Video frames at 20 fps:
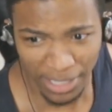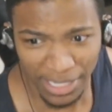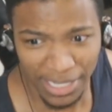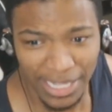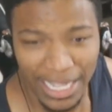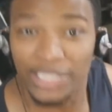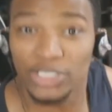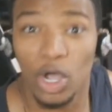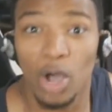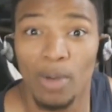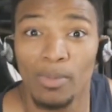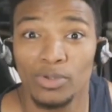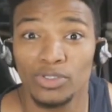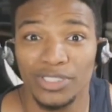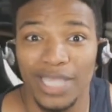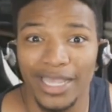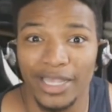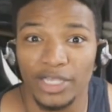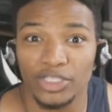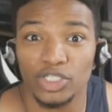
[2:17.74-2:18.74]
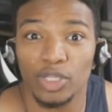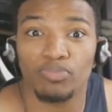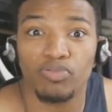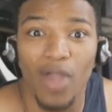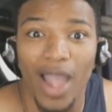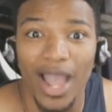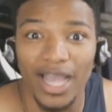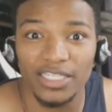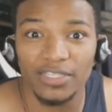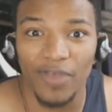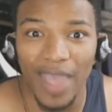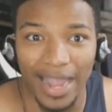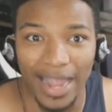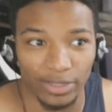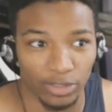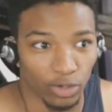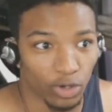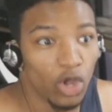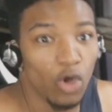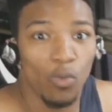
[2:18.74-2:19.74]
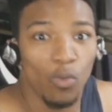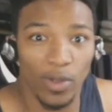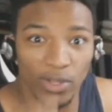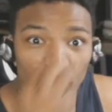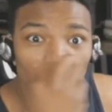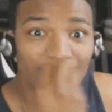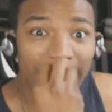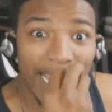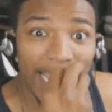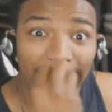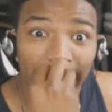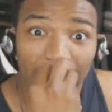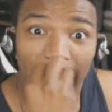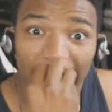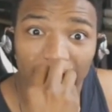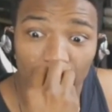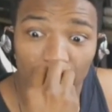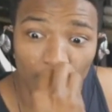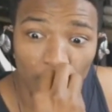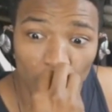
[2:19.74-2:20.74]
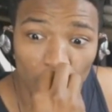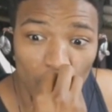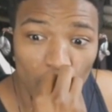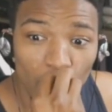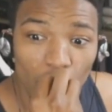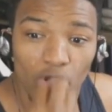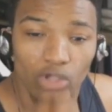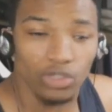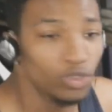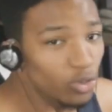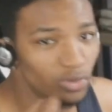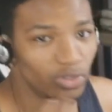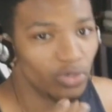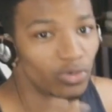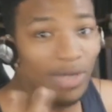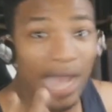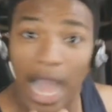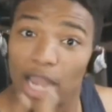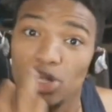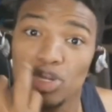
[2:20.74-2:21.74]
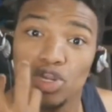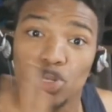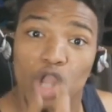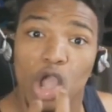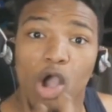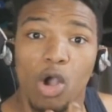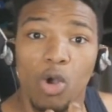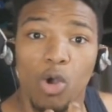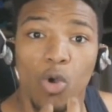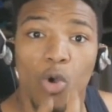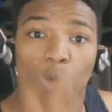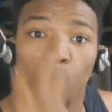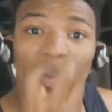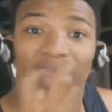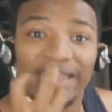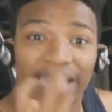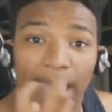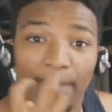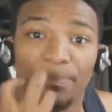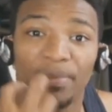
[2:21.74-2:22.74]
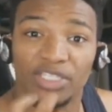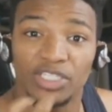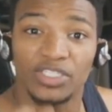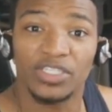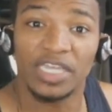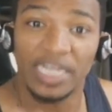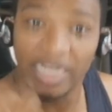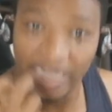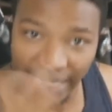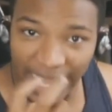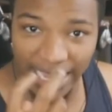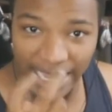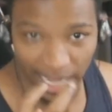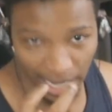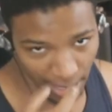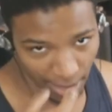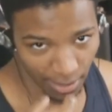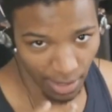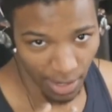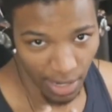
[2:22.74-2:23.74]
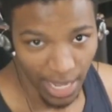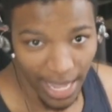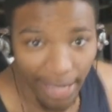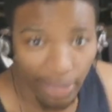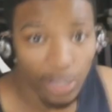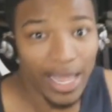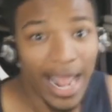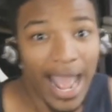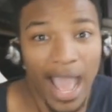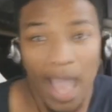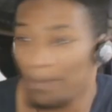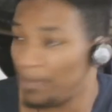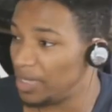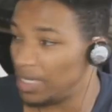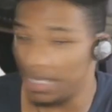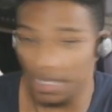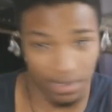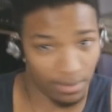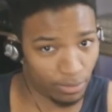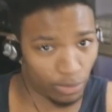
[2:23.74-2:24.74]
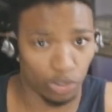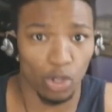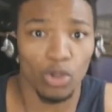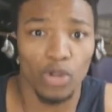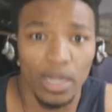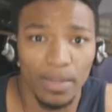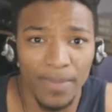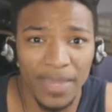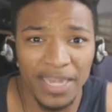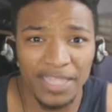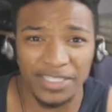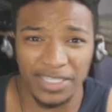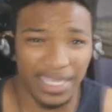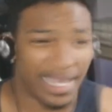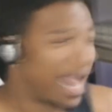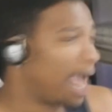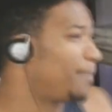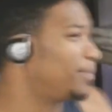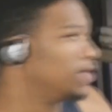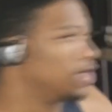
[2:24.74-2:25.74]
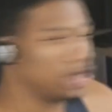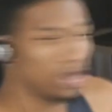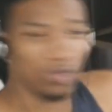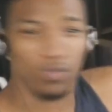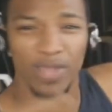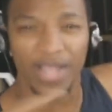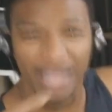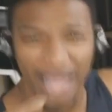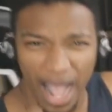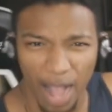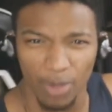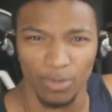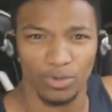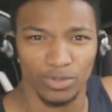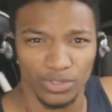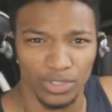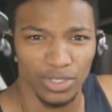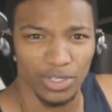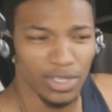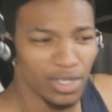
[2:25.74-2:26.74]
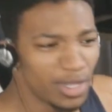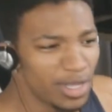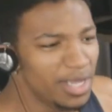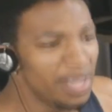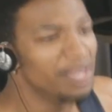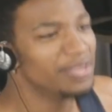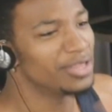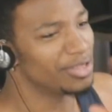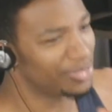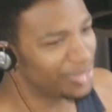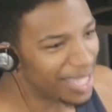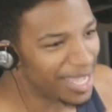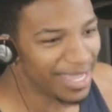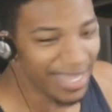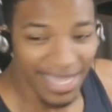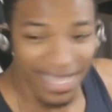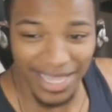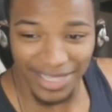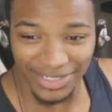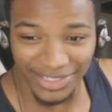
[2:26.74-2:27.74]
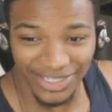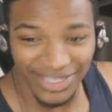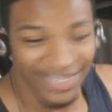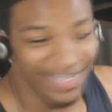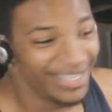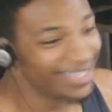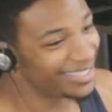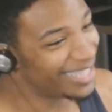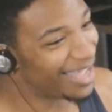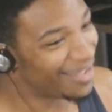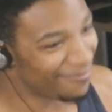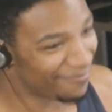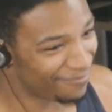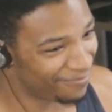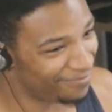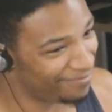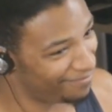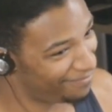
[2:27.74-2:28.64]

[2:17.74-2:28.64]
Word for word: but it's almost like a surprise factor. When you take an edible, you do not know when that bitch is gonna kick in. It could happen in 30 minutes, it could happen in three hours. The thing is, is that